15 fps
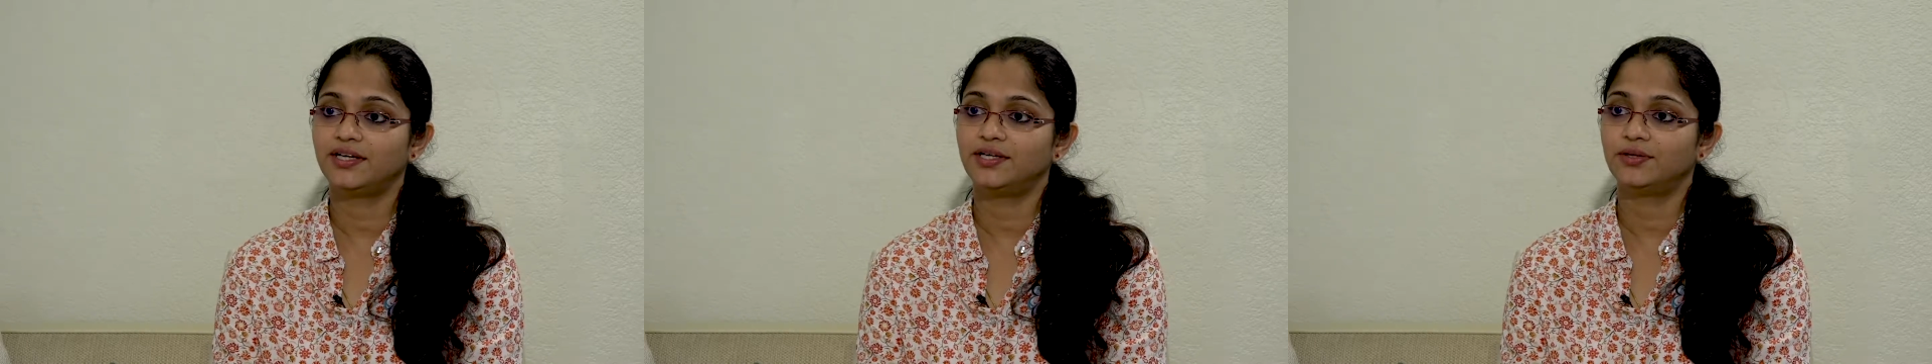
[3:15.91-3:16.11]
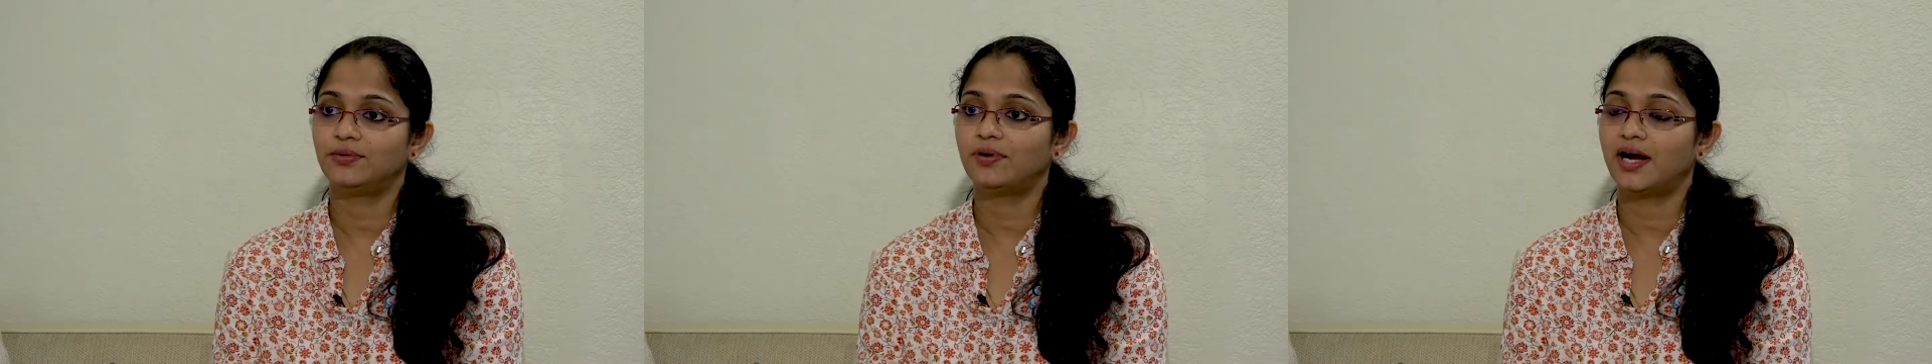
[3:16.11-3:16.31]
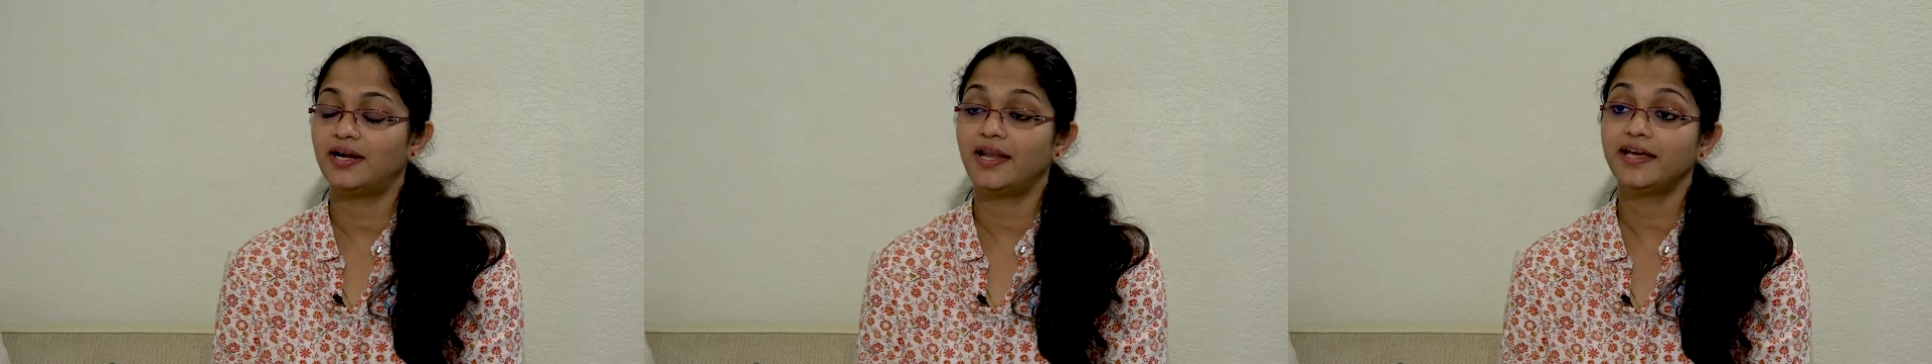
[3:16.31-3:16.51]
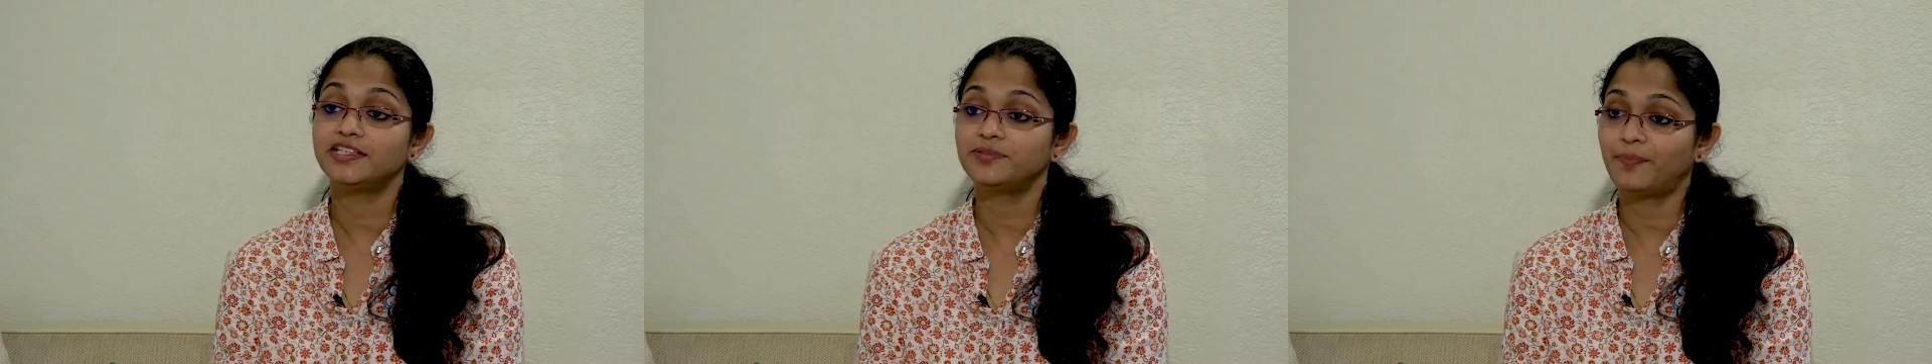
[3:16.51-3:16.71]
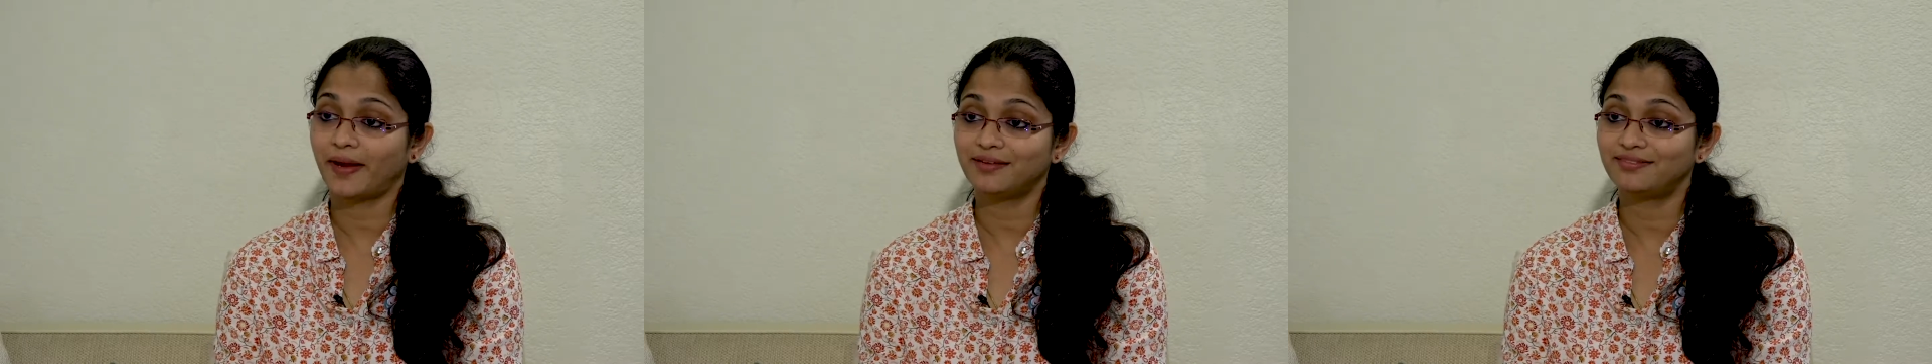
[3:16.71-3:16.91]
you know,
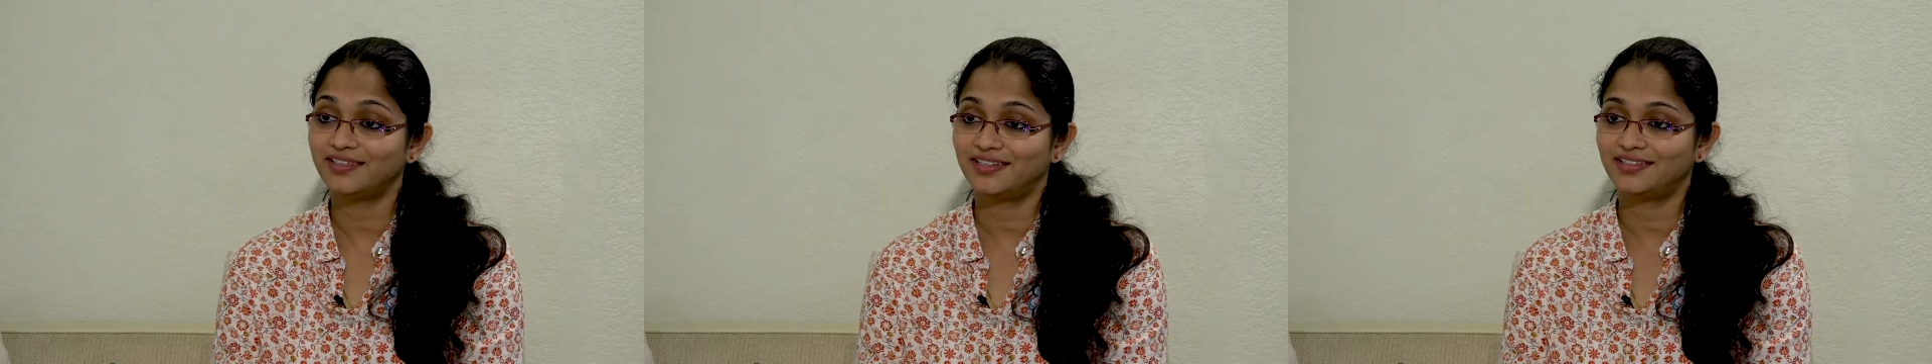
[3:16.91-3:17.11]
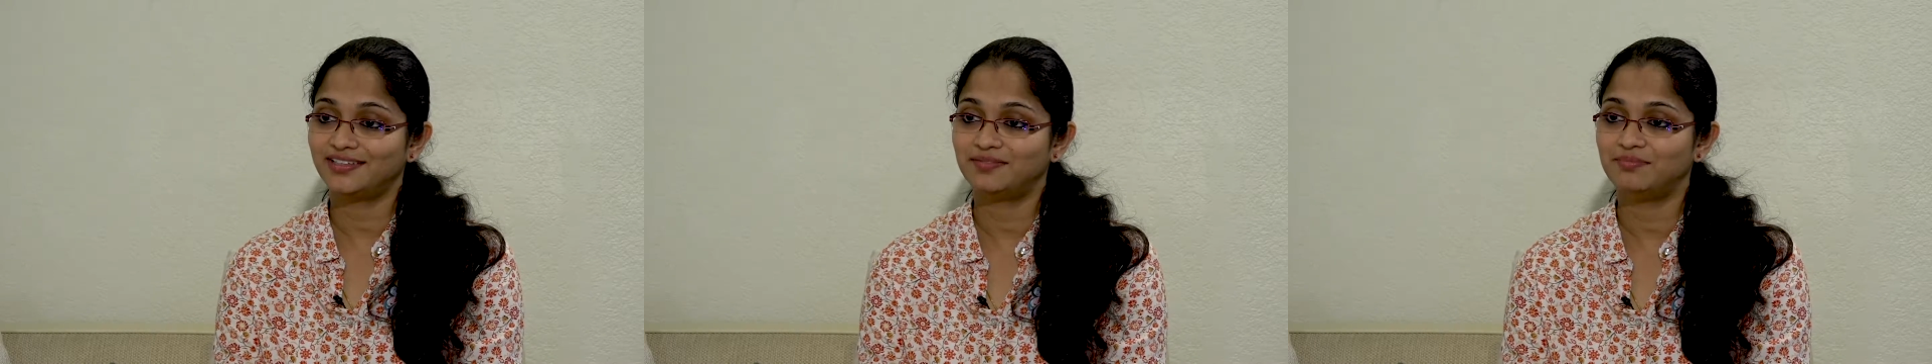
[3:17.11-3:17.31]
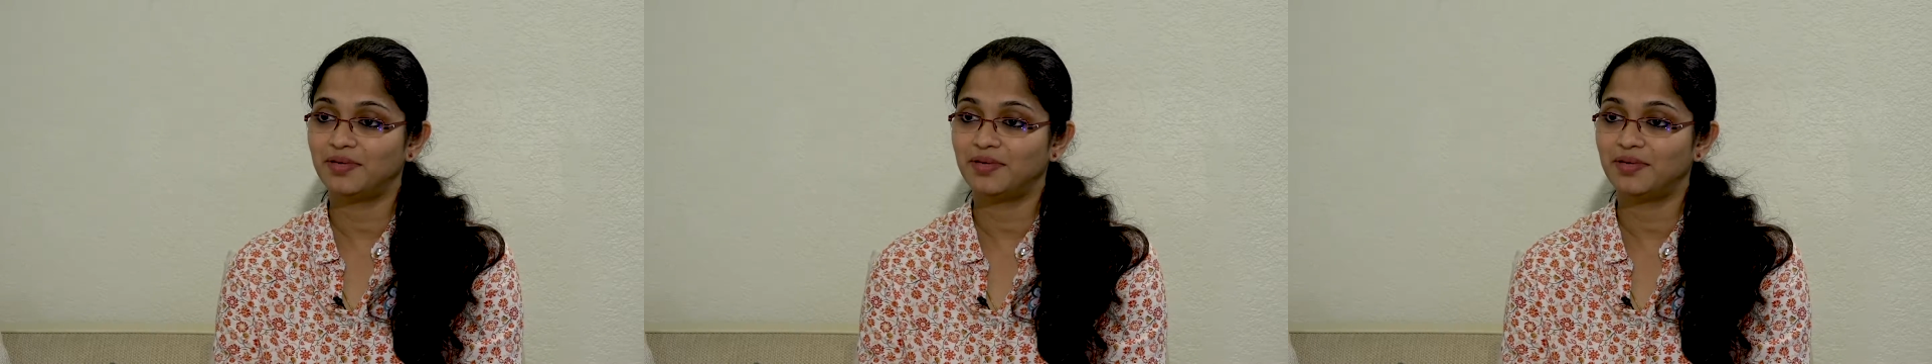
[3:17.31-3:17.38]
unexpected,